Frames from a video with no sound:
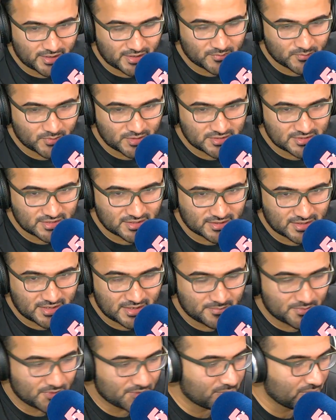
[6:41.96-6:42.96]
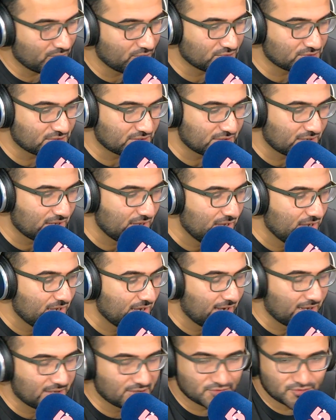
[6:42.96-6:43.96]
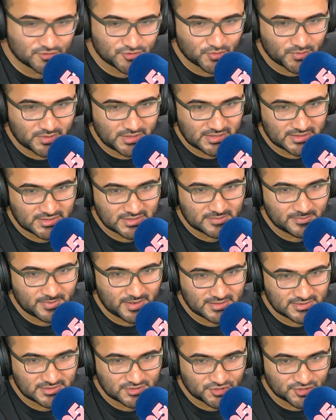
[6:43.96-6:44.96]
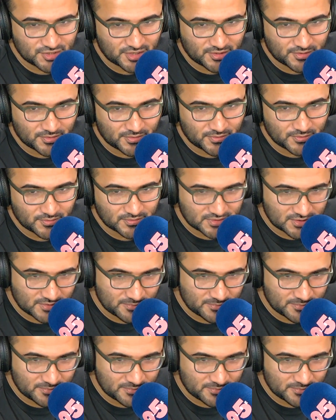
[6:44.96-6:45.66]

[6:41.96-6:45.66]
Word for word: and we shall keep you posted. And do join in the debate and share your thoughts and